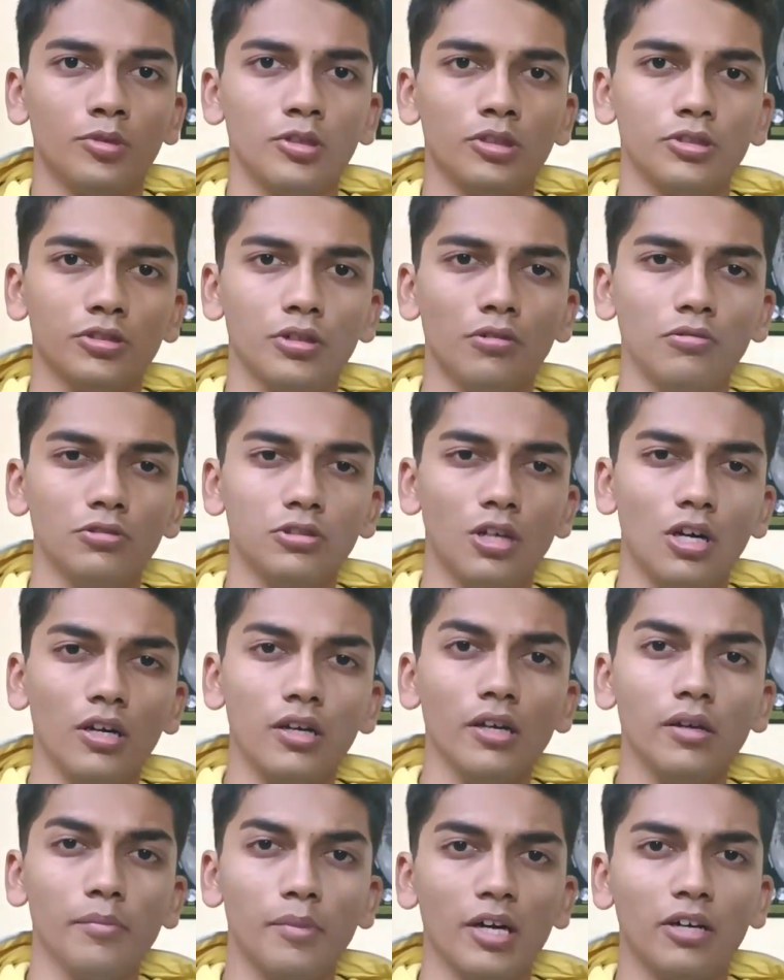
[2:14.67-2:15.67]
So
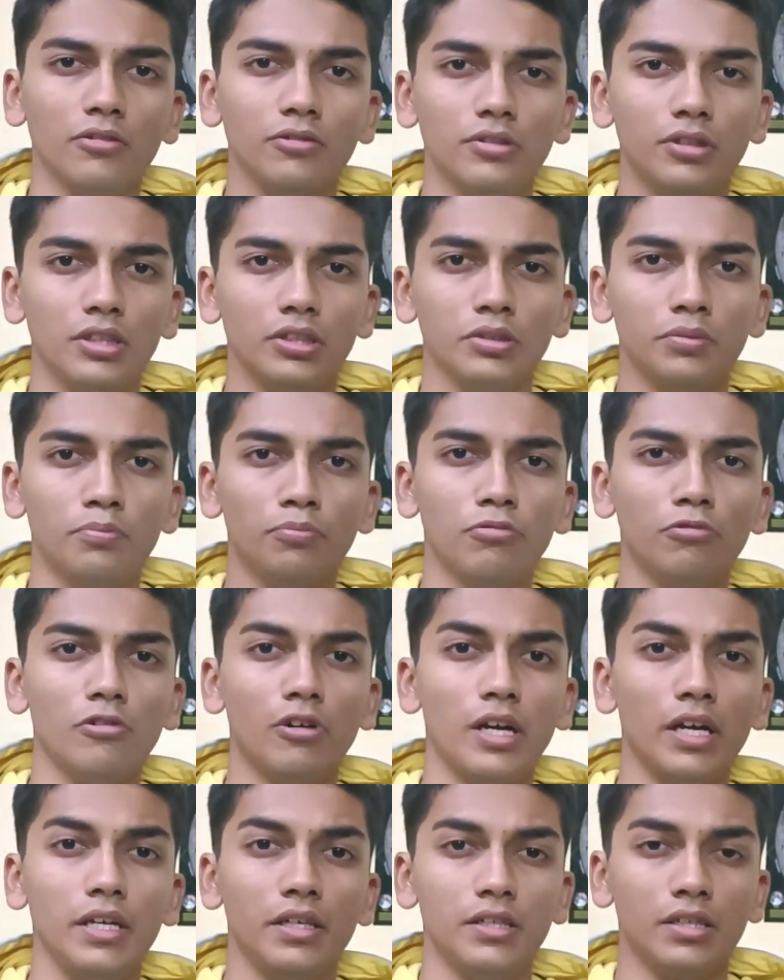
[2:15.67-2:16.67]
talking about this
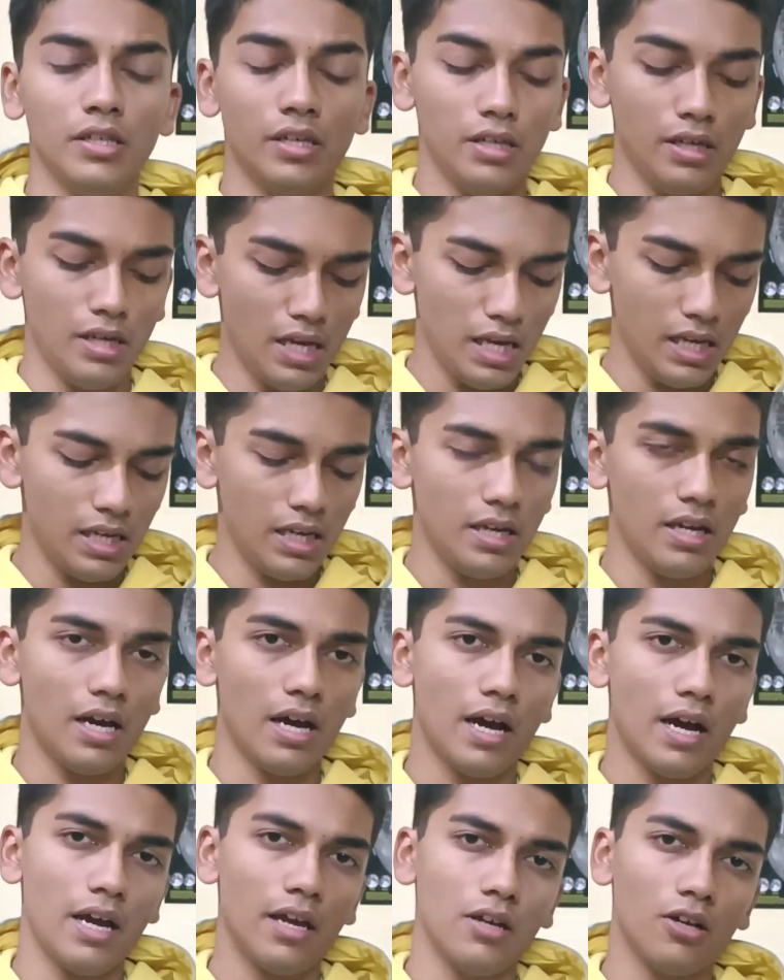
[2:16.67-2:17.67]
bright naked
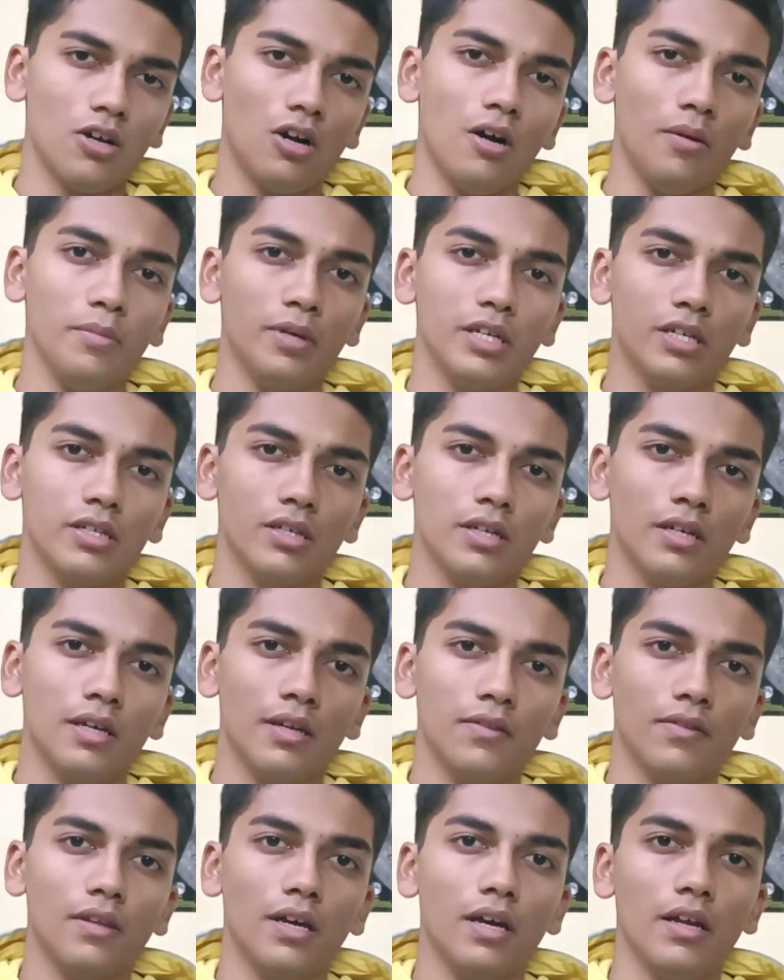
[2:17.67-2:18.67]
eye comet
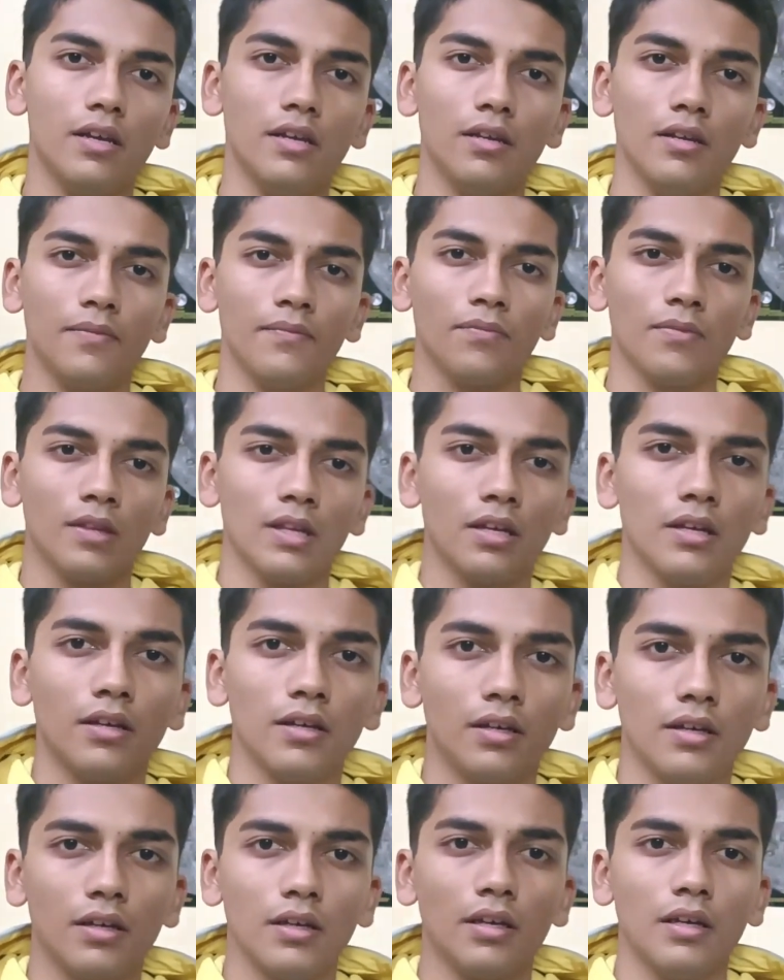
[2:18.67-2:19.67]
that
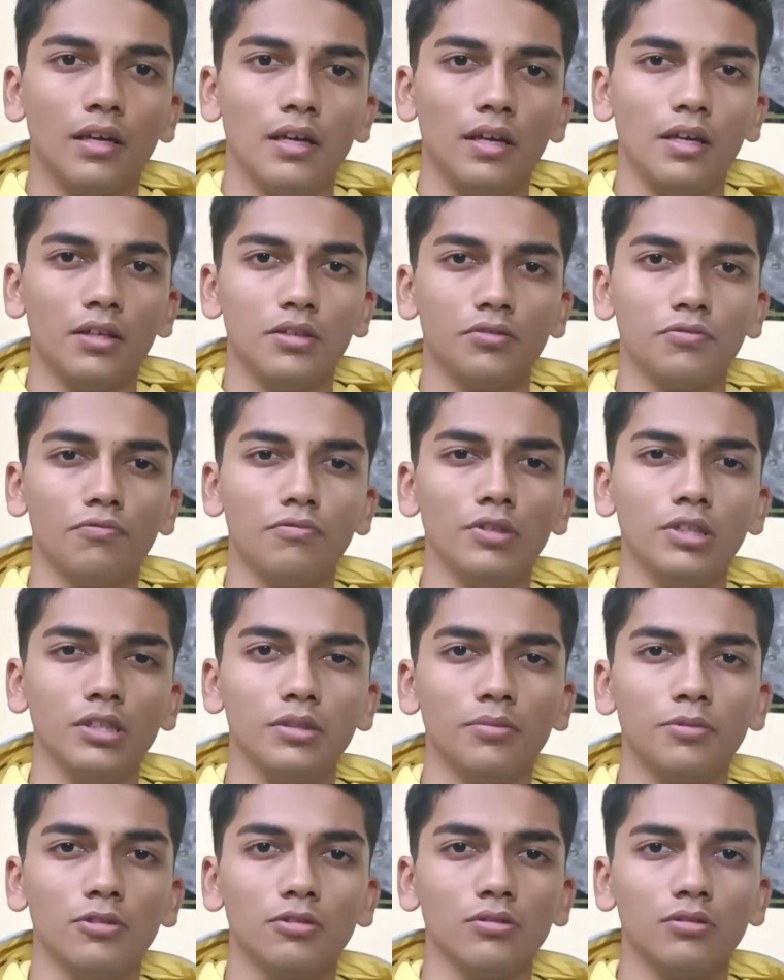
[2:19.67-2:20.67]
is
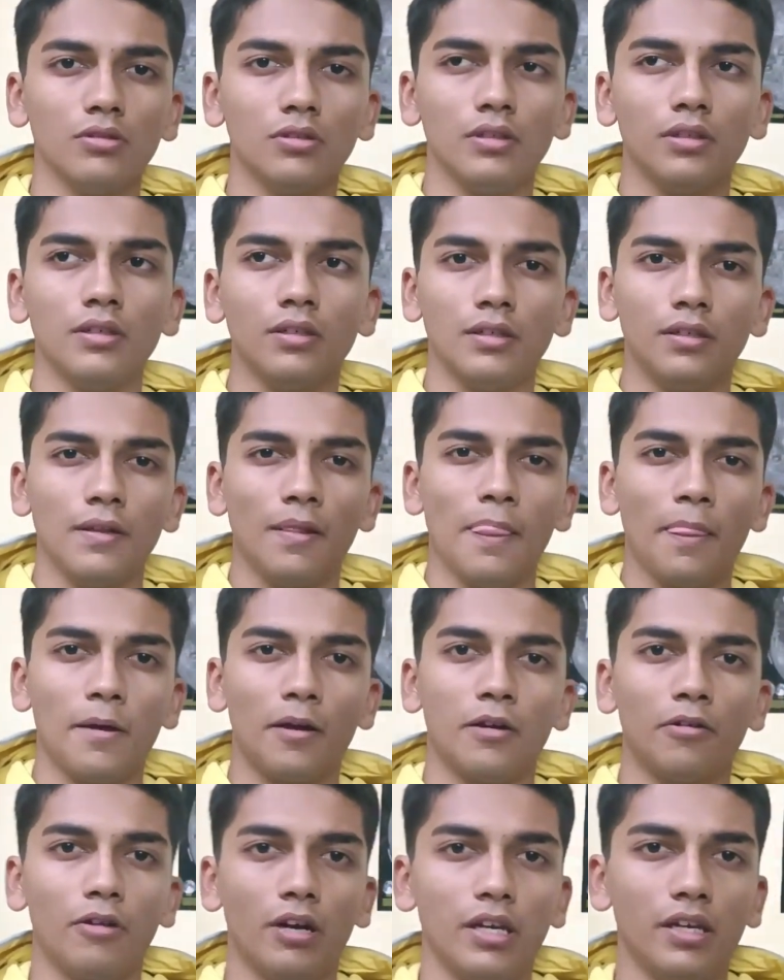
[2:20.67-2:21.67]
visible
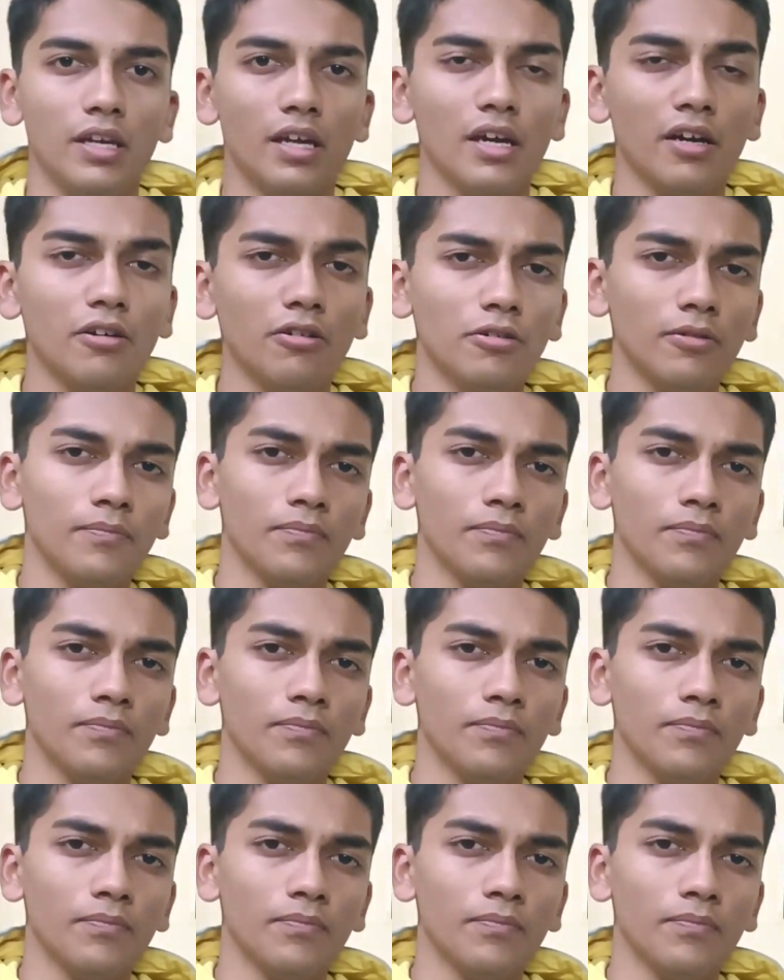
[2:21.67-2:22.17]
right now,